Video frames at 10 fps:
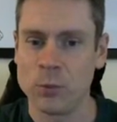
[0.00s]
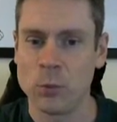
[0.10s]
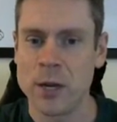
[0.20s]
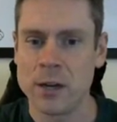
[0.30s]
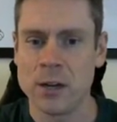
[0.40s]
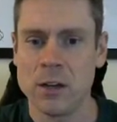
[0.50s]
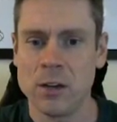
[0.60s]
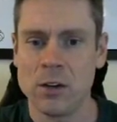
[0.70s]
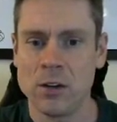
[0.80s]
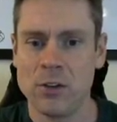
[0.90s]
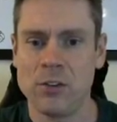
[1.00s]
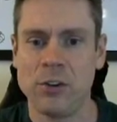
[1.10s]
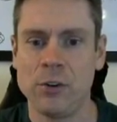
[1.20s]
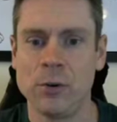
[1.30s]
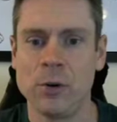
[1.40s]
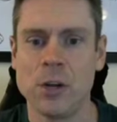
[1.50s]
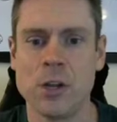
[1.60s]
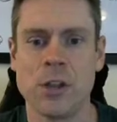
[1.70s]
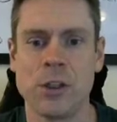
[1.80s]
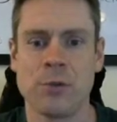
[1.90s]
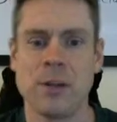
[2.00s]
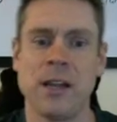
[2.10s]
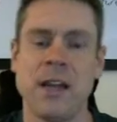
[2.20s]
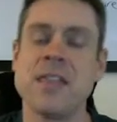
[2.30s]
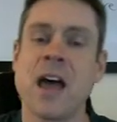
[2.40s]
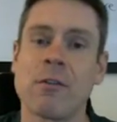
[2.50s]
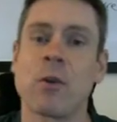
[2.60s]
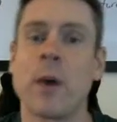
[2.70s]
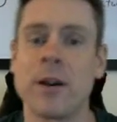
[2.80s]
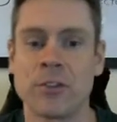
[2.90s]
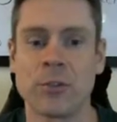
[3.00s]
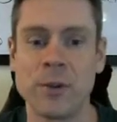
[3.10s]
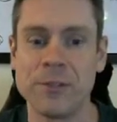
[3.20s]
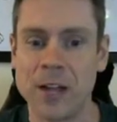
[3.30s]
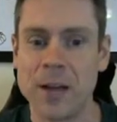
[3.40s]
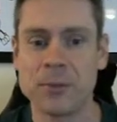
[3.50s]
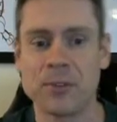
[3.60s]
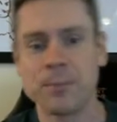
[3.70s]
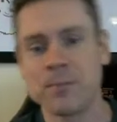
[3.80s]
1, 2, 3, and that requires 3 flops.